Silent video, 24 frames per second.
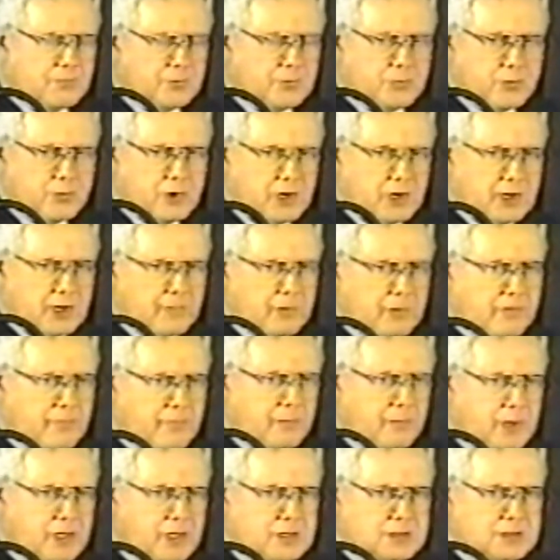for a number of
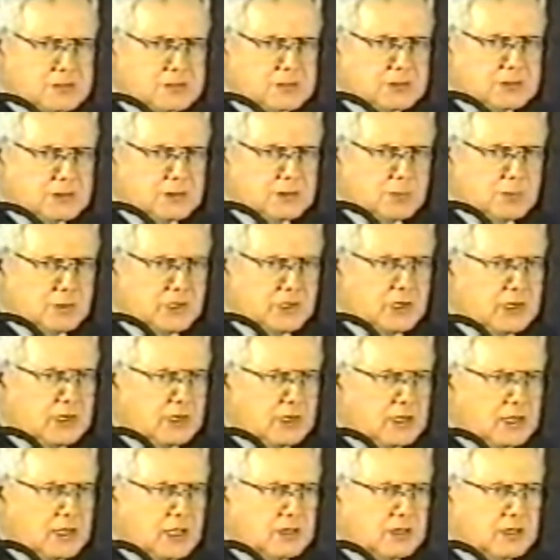months would
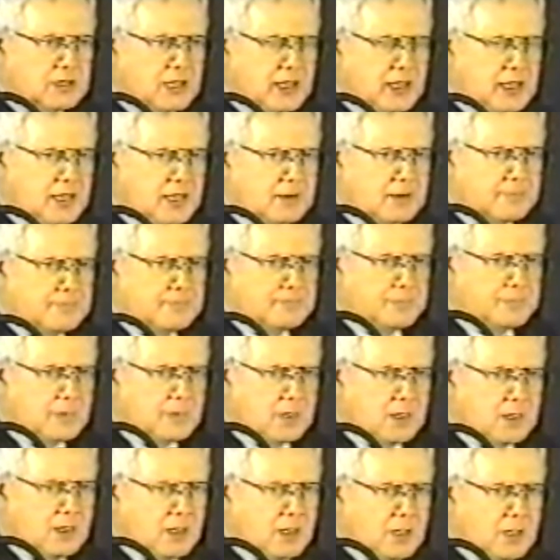indicate that.
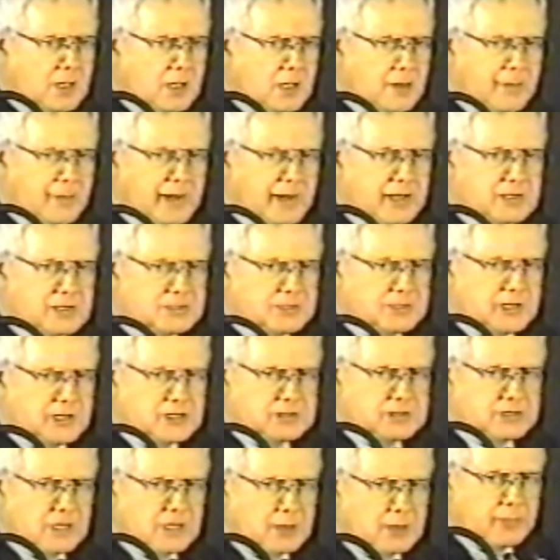My
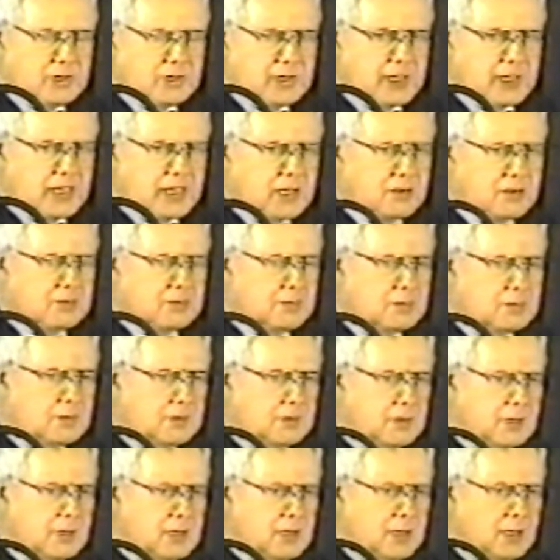instincts tell me that.
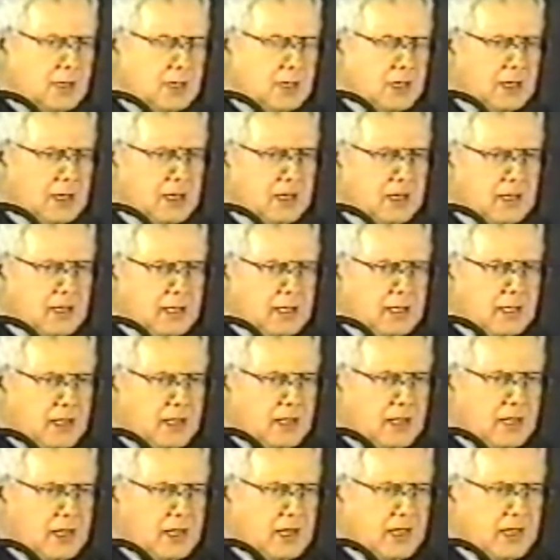
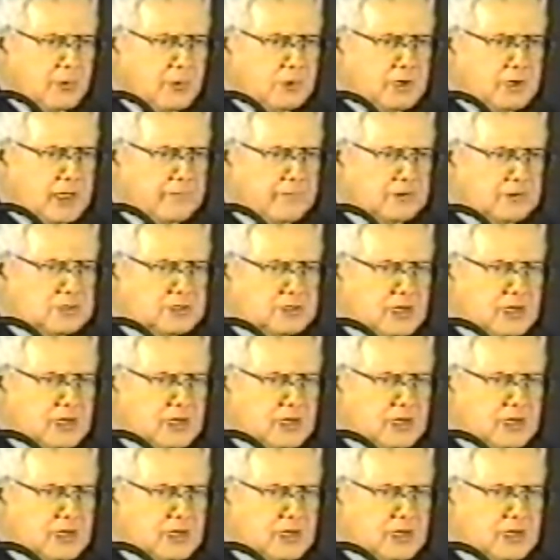I would have to